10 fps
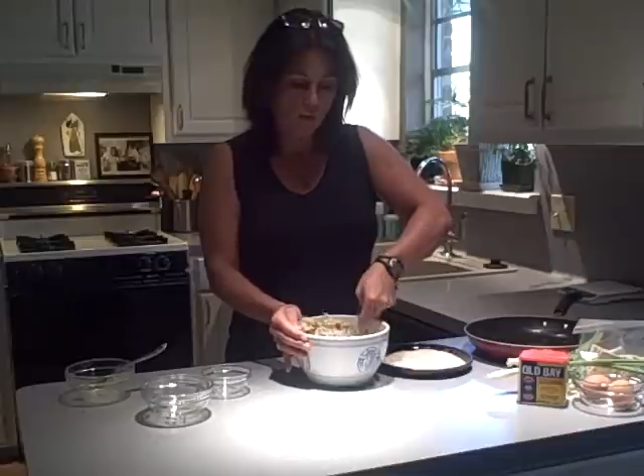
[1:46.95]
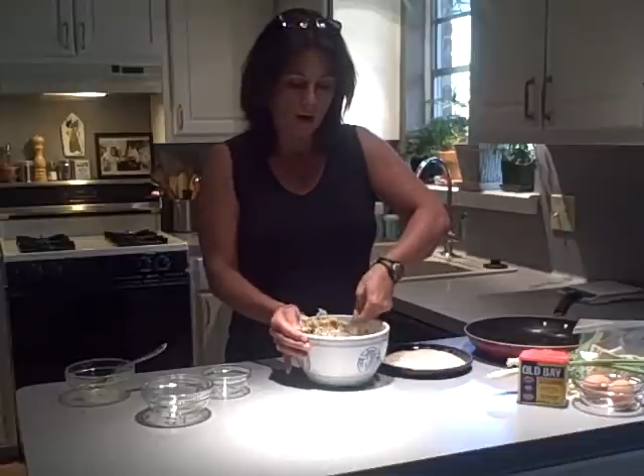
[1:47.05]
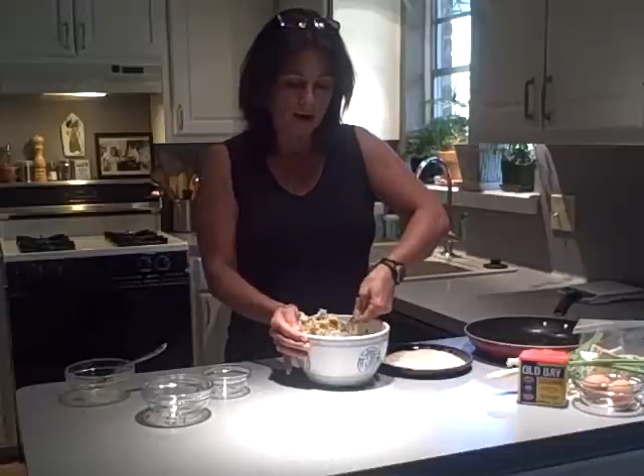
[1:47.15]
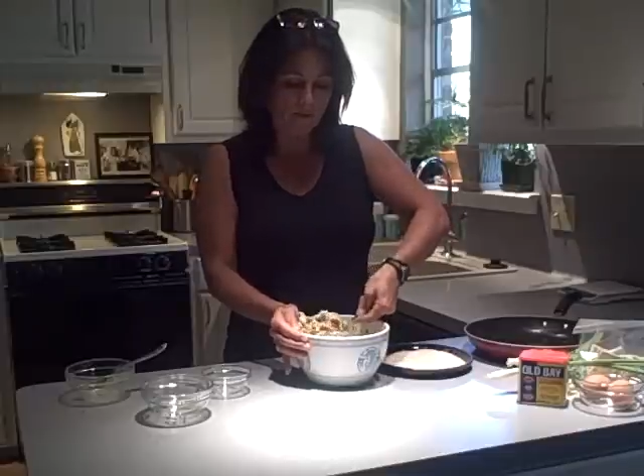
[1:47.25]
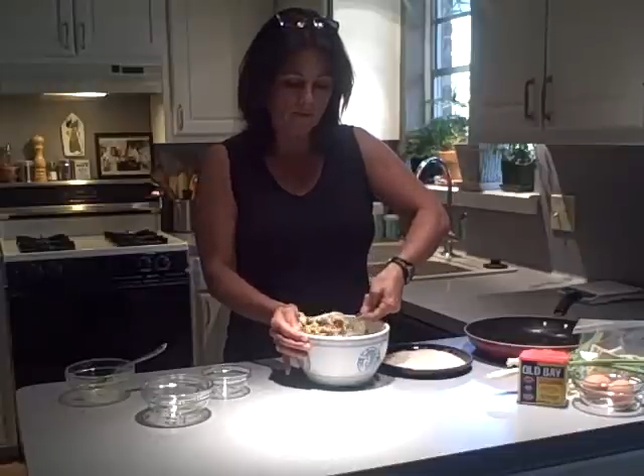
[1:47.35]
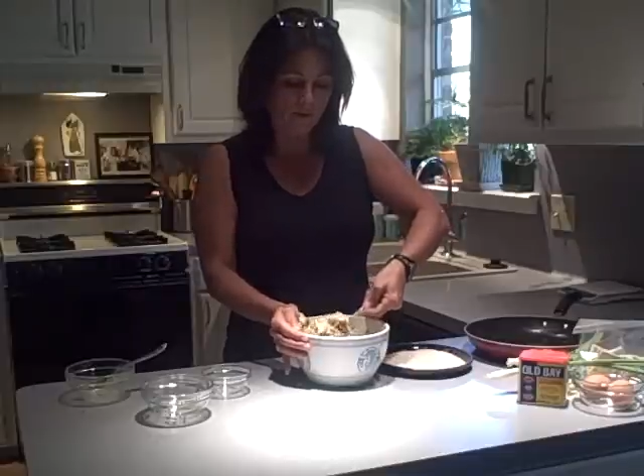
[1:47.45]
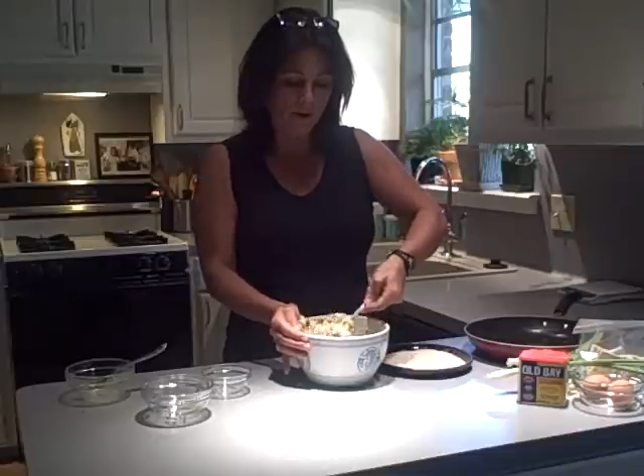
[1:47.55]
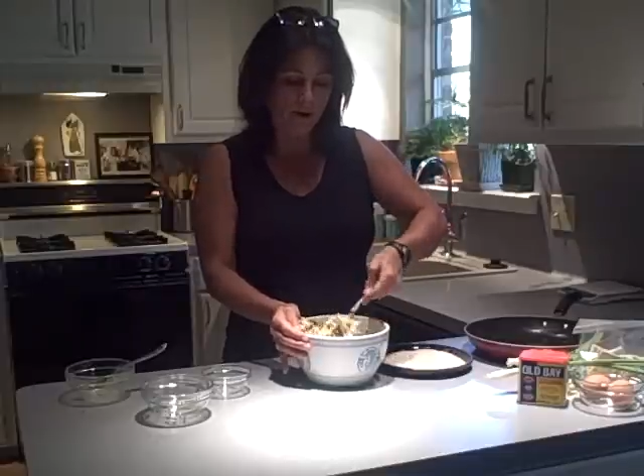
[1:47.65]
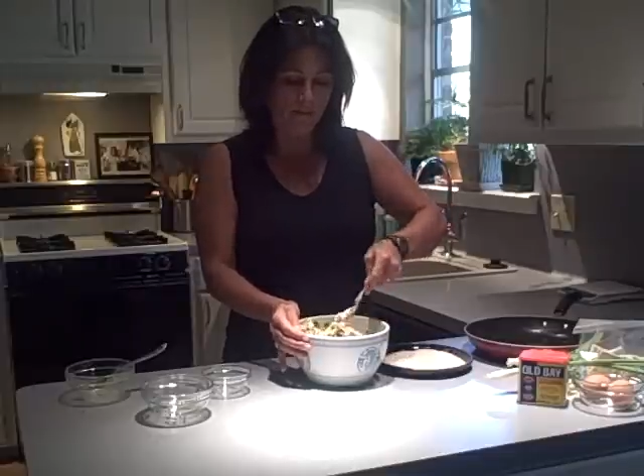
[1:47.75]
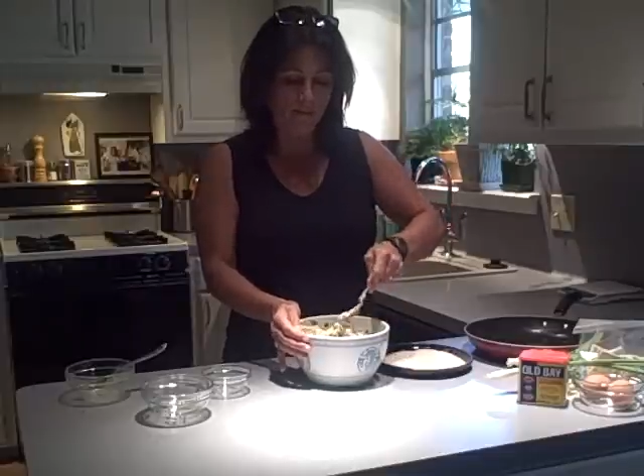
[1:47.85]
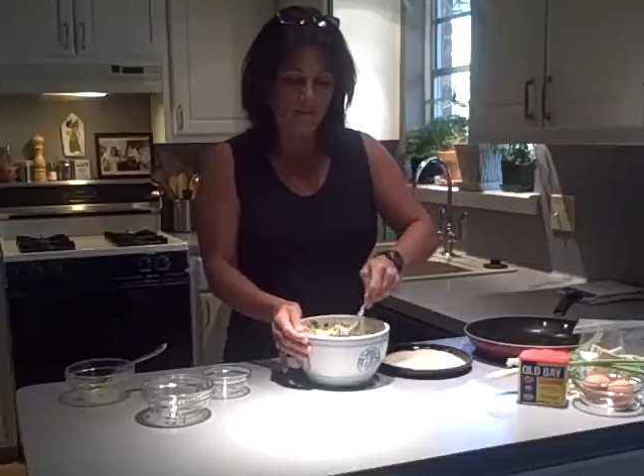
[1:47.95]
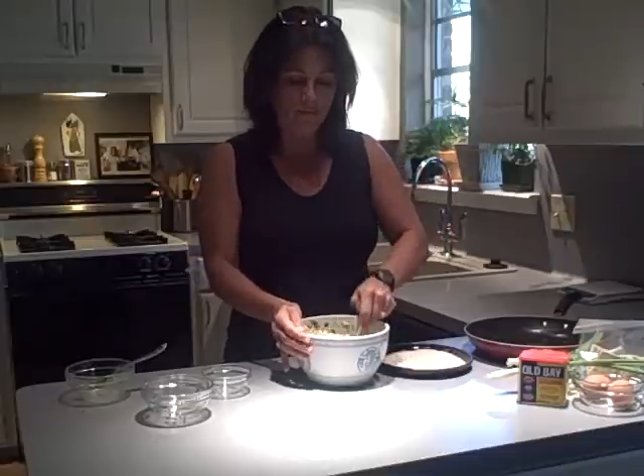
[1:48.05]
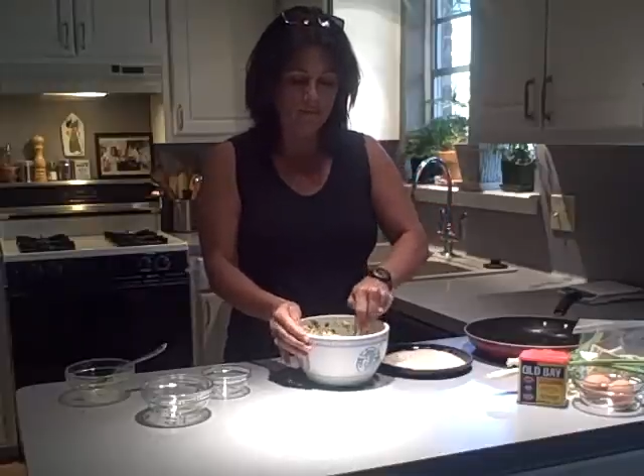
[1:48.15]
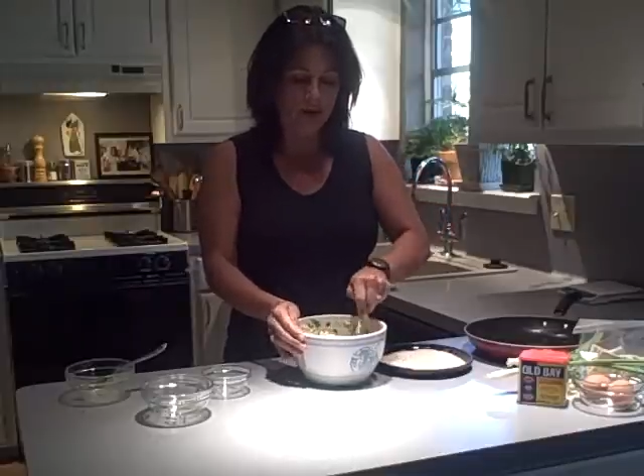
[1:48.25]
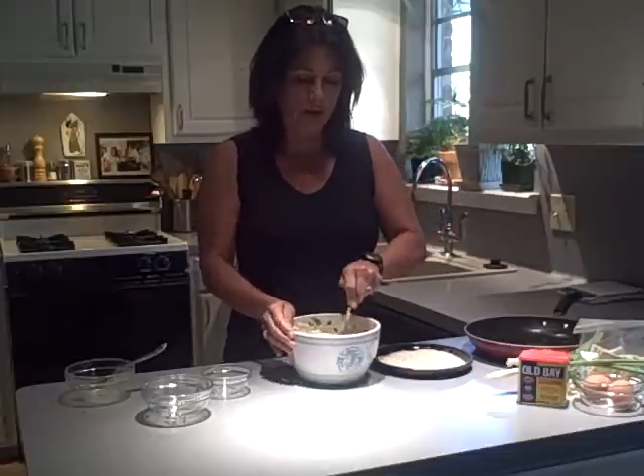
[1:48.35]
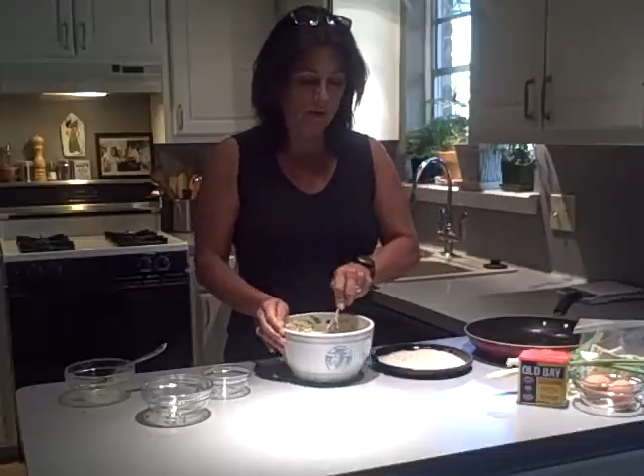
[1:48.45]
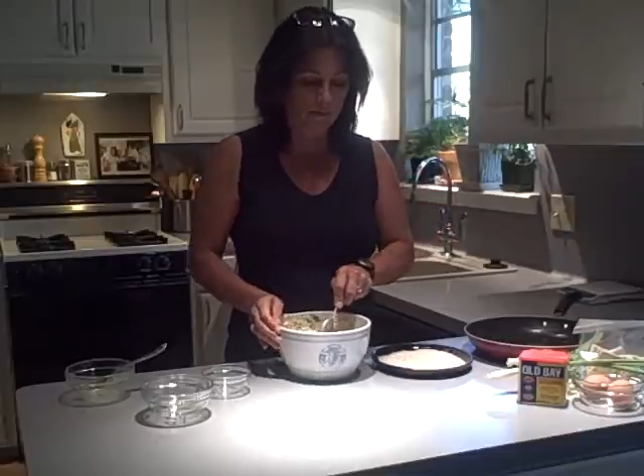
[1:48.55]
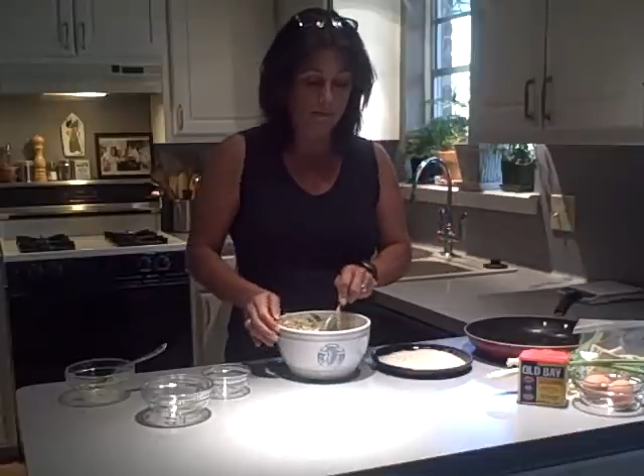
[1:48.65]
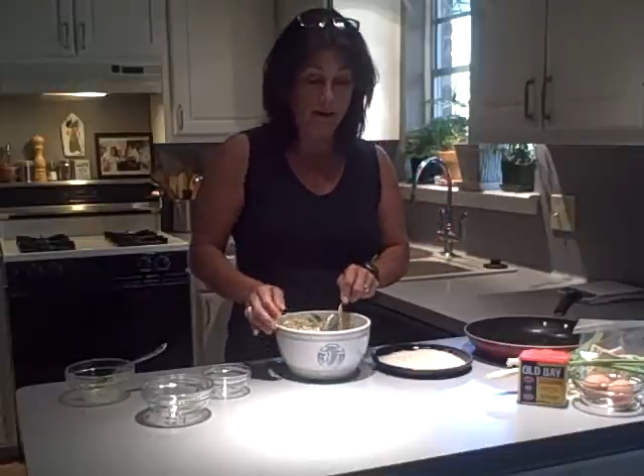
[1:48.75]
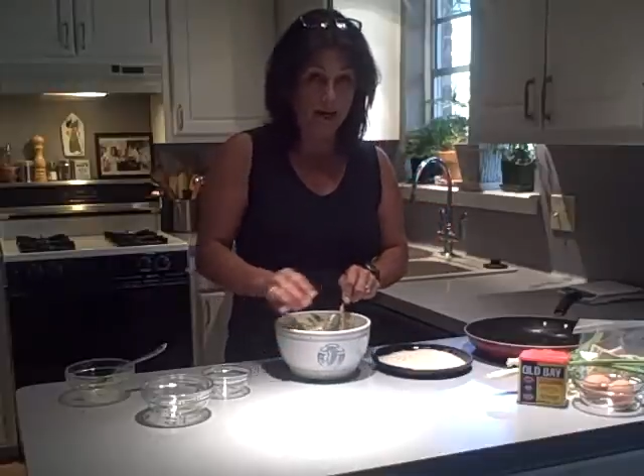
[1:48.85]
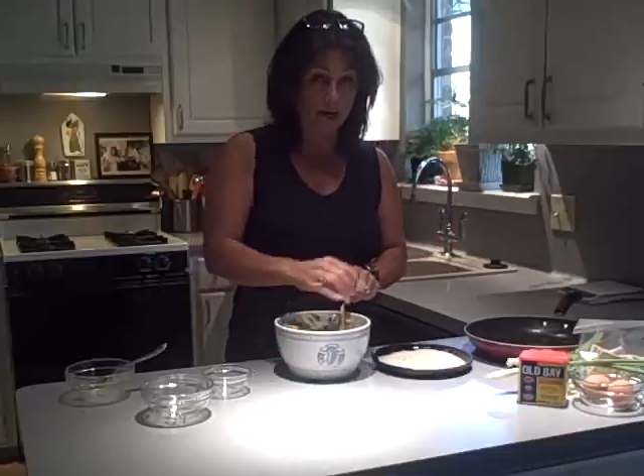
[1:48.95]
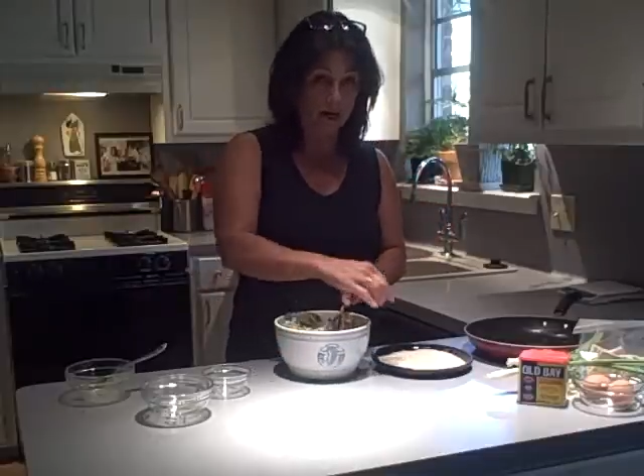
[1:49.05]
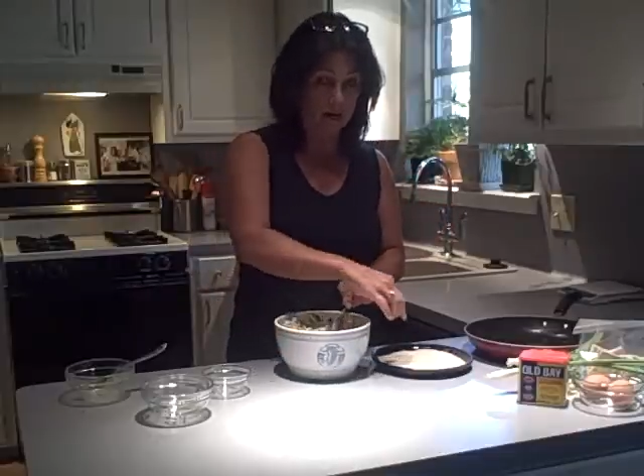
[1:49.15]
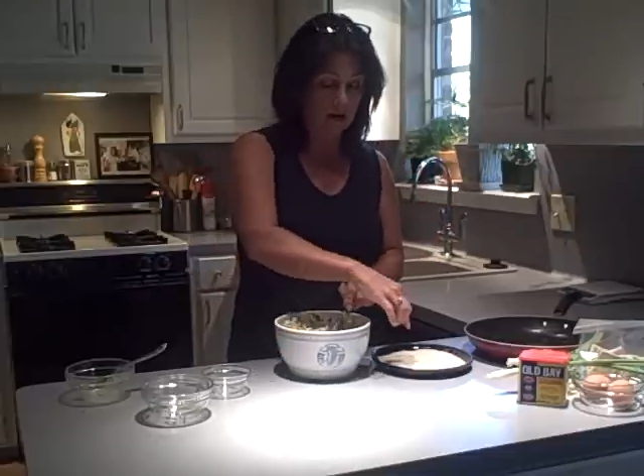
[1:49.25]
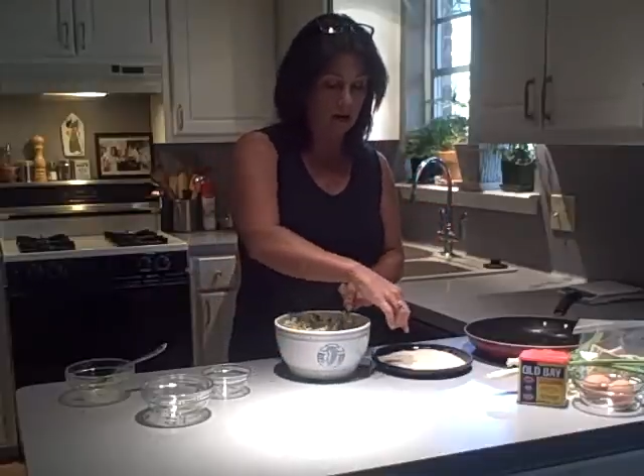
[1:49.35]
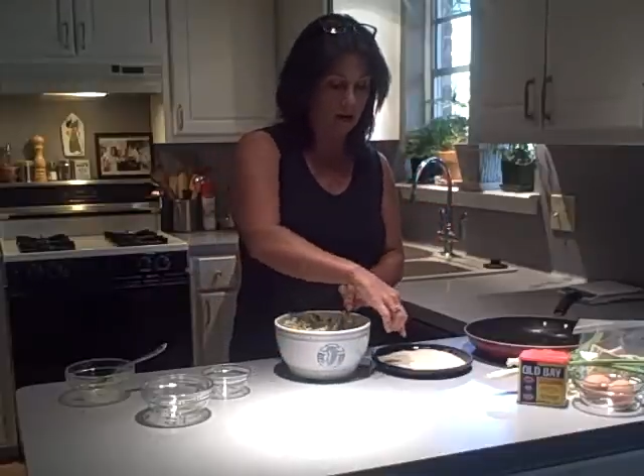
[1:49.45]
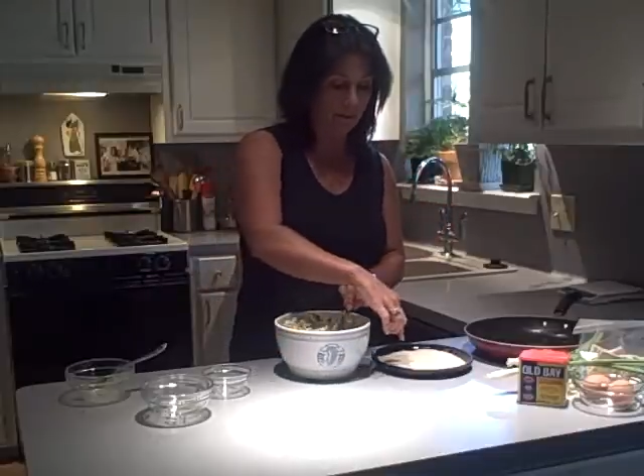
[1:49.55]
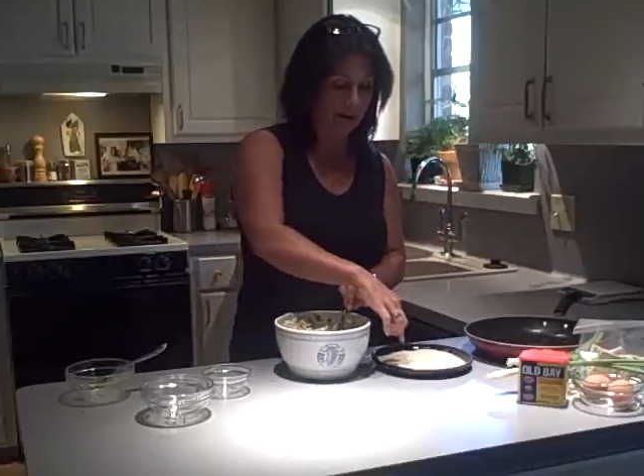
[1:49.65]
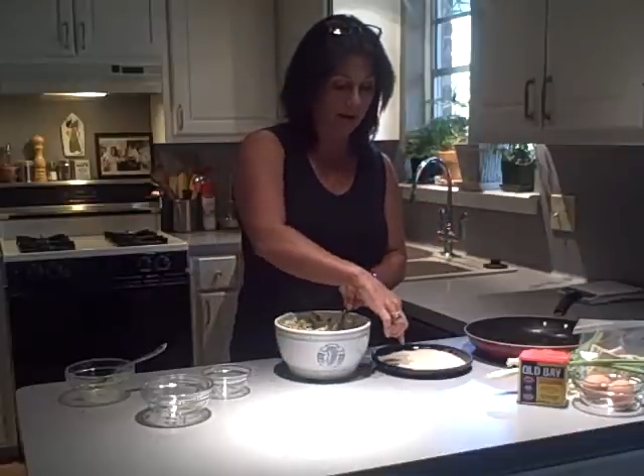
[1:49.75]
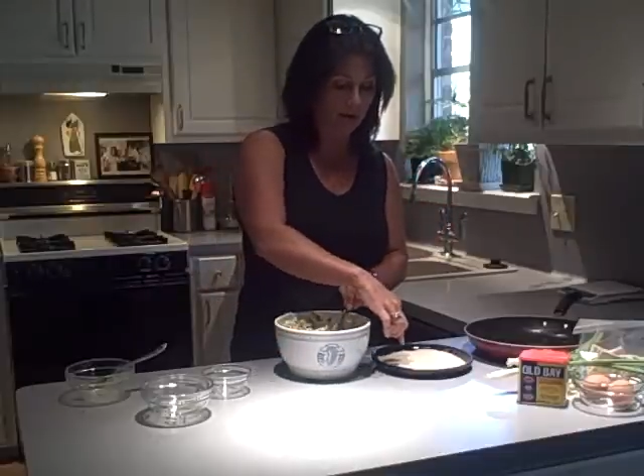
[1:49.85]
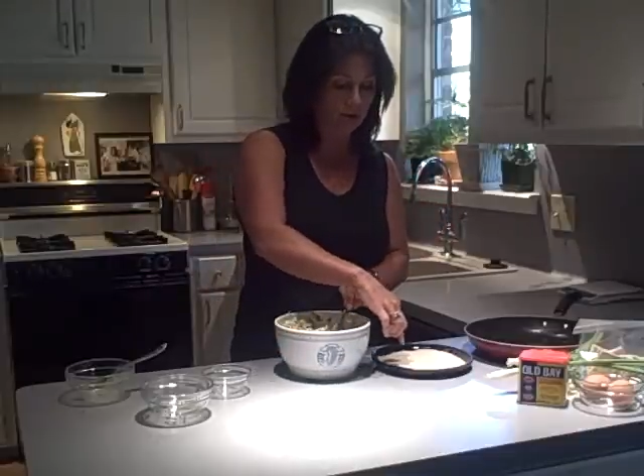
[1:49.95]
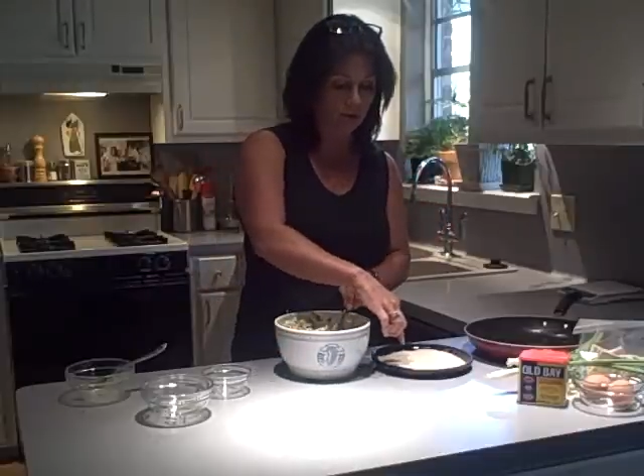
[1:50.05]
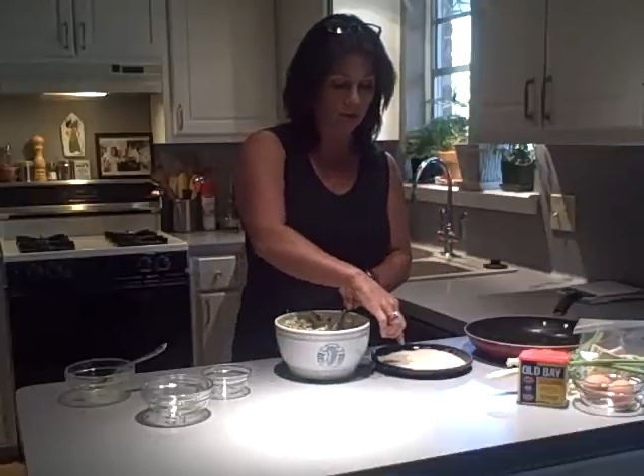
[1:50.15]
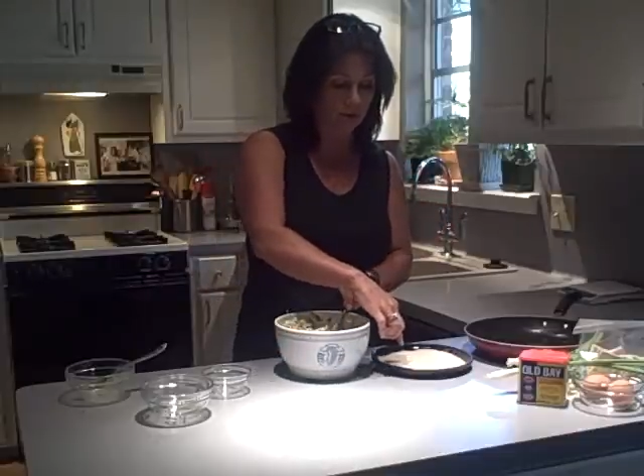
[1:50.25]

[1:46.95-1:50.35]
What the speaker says: right from the Pankos